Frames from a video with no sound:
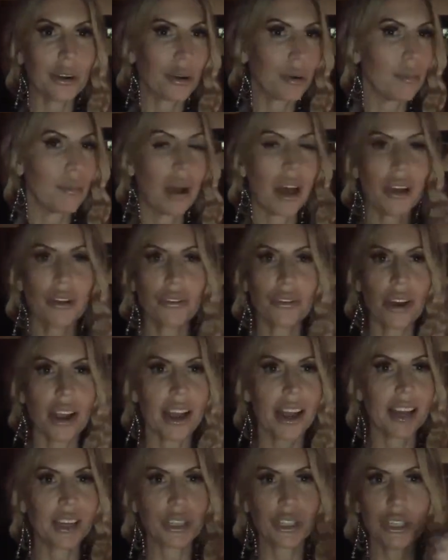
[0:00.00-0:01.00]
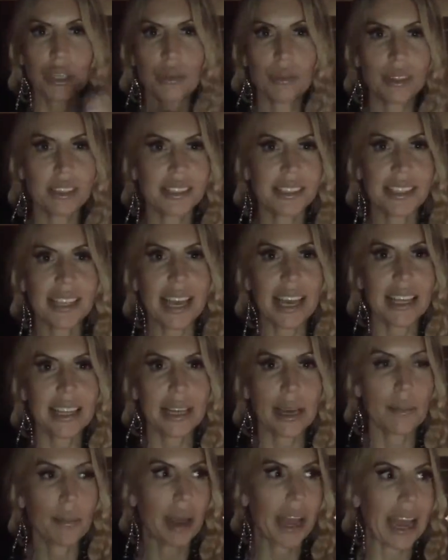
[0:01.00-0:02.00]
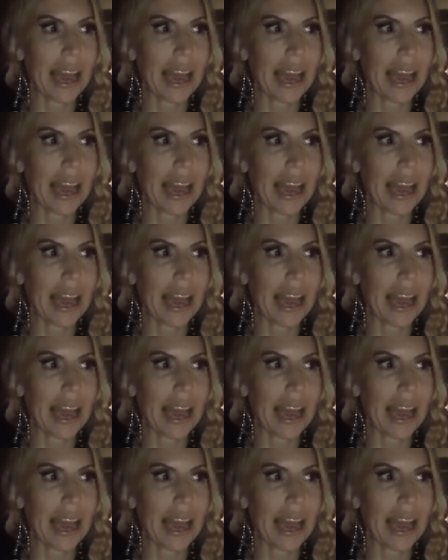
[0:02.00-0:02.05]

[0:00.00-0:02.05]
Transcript: her mantra as she would say them.